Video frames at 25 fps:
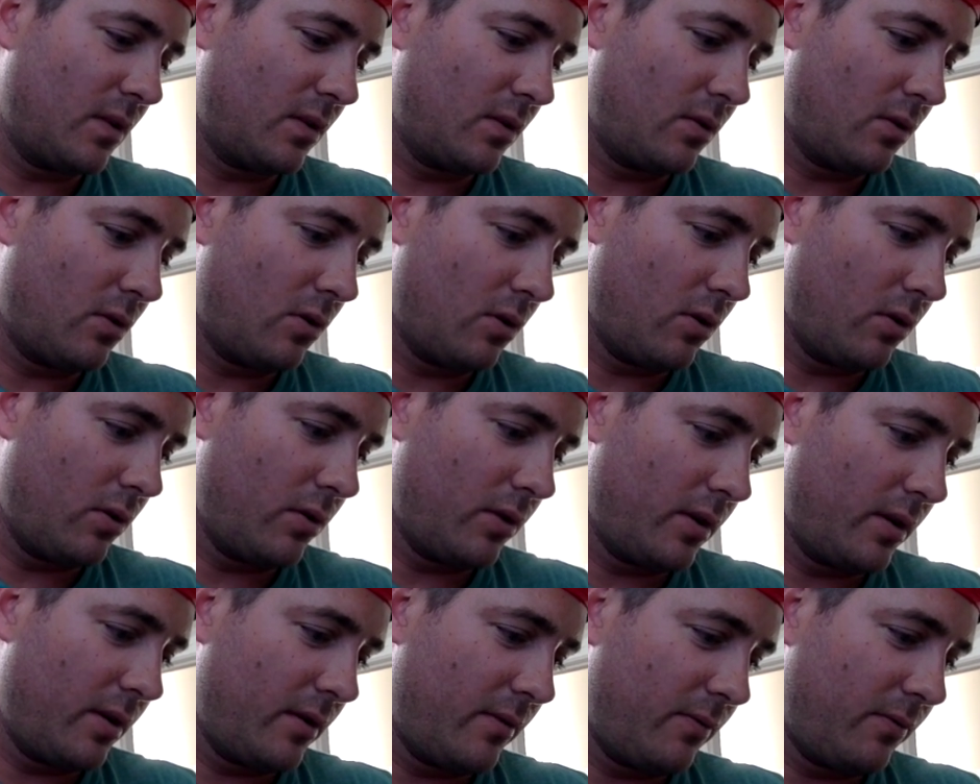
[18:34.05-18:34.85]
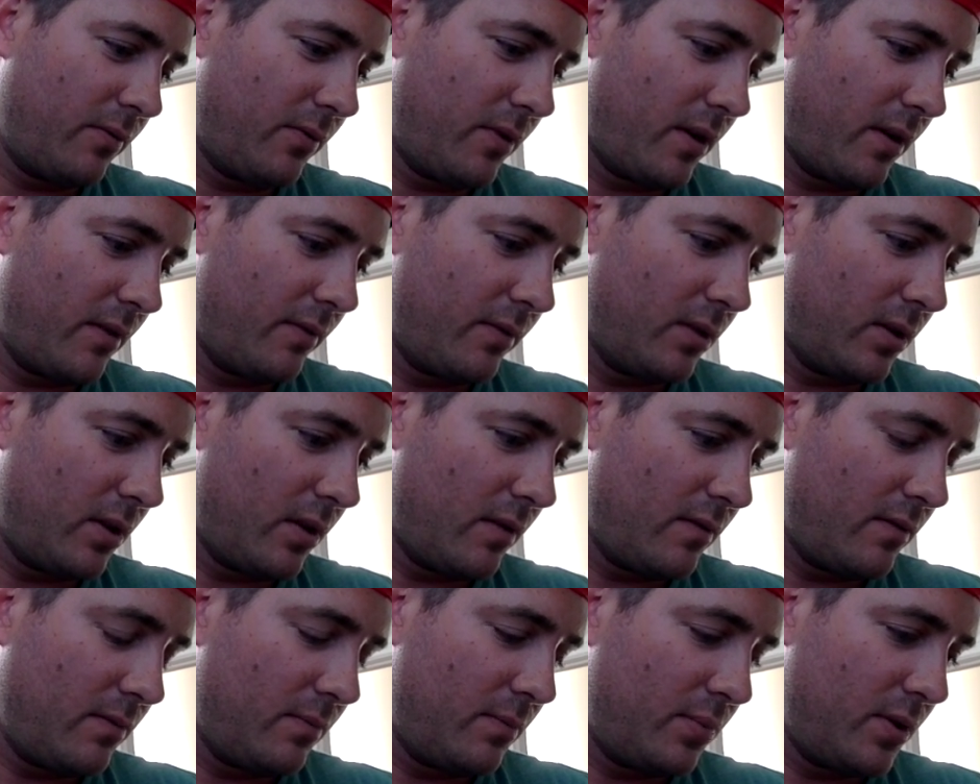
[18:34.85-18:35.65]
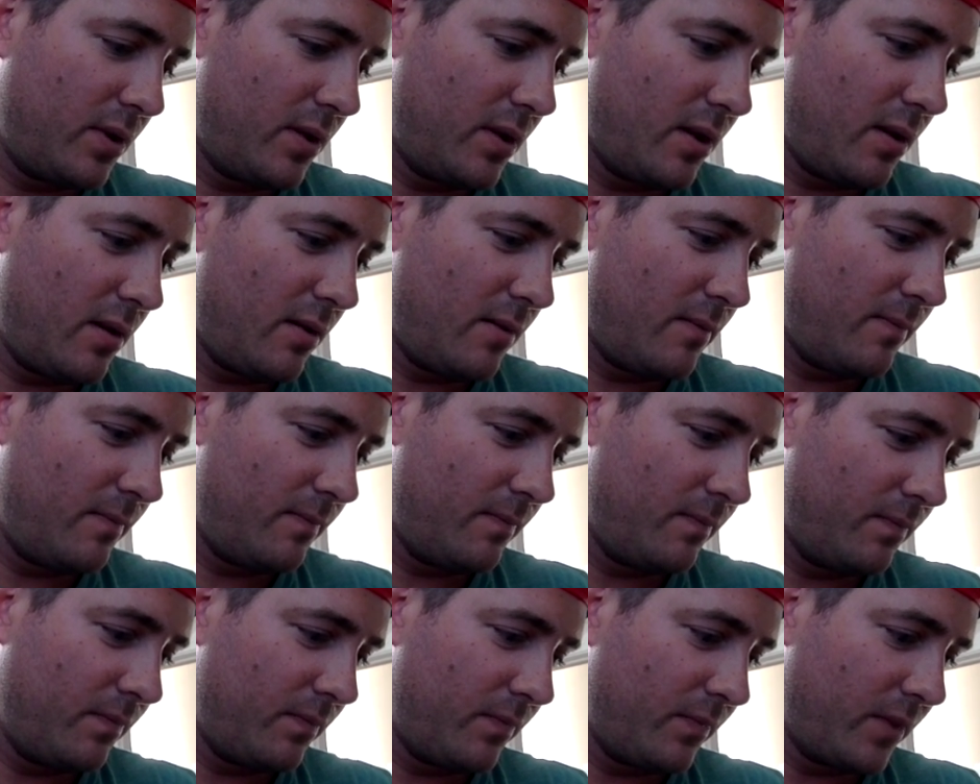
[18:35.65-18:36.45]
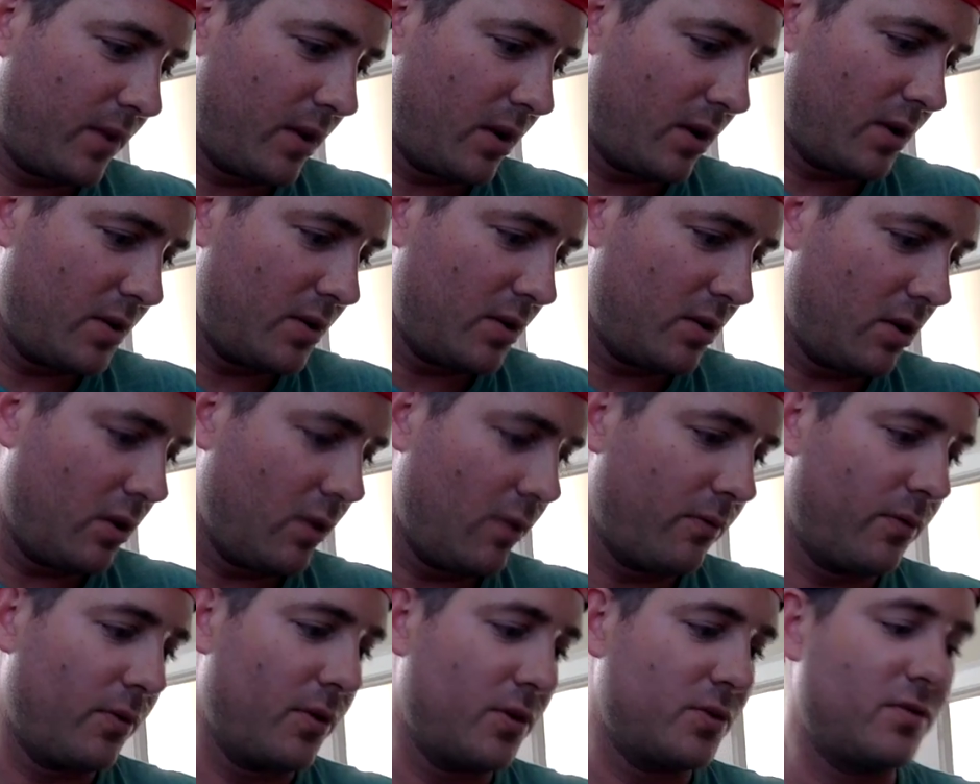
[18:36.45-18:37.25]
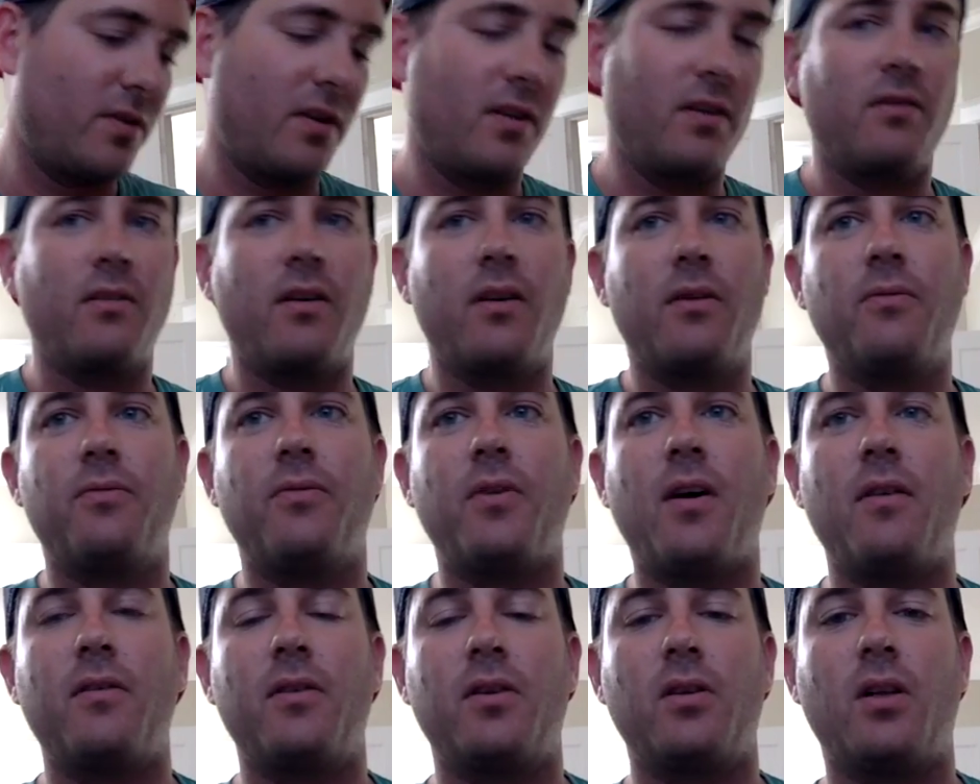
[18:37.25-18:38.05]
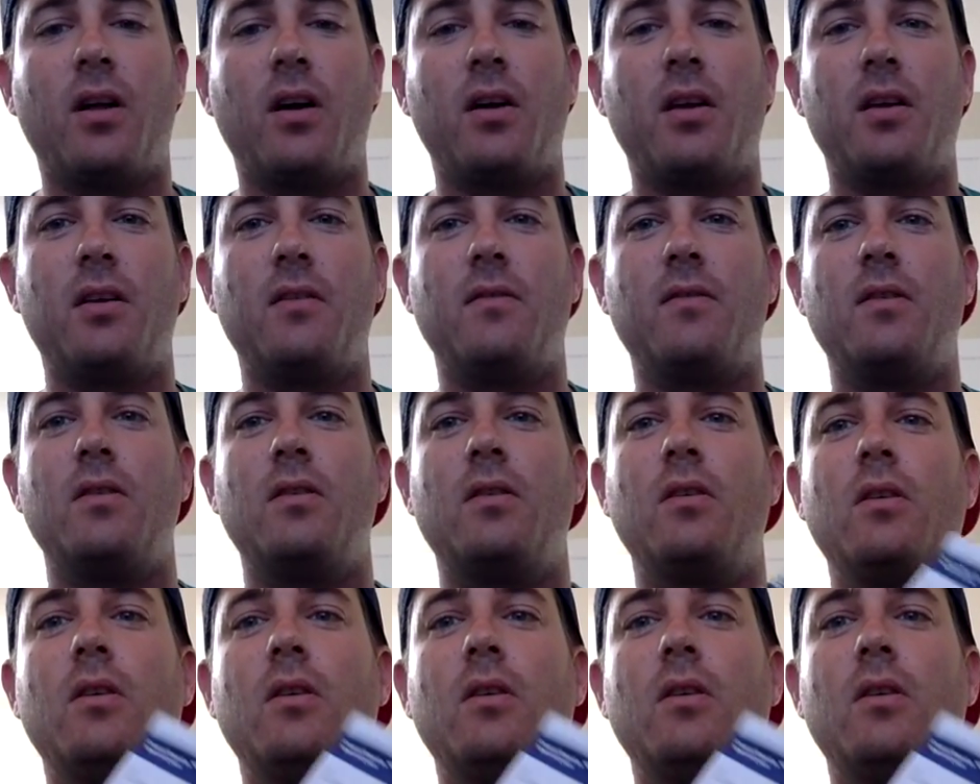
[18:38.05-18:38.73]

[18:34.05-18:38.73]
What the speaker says: Calling at 5:11 p.m. I did all the first round around 5 o'clock even.